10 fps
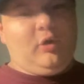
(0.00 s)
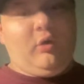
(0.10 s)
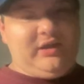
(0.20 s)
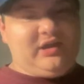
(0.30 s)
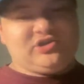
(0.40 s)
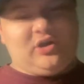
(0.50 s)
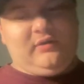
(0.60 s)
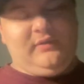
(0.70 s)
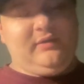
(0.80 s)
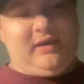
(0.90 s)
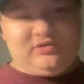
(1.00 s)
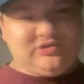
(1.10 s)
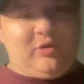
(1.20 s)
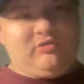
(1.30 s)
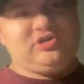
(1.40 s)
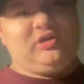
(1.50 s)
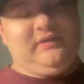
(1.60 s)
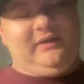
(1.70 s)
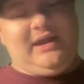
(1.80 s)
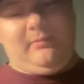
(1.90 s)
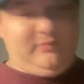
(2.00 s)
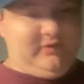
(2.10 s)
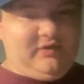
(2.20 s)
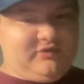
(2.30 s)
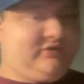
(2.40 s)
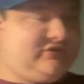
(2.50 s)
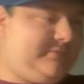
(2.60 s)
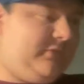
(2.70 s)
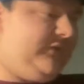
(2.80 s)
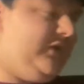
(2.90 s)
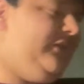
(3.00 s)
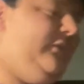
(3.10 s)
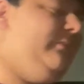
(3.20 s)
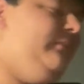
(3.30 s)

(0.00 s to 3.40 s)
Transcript: only a chunk of, like a small chunk of the album. There's some other